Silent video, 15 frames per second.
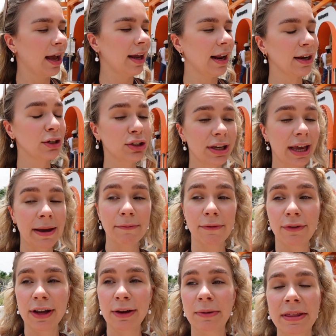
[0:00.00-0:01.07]
and it actually came
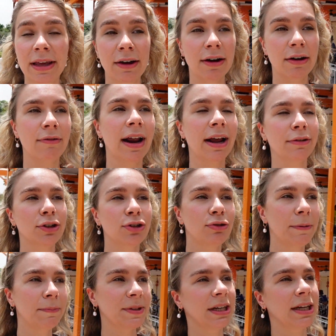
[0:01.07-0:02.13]
free with our round
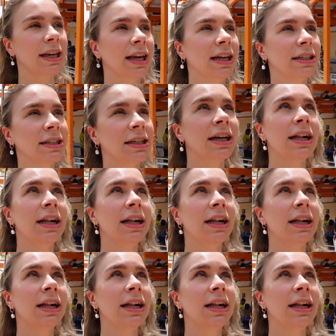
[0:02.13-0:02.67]
trip ticket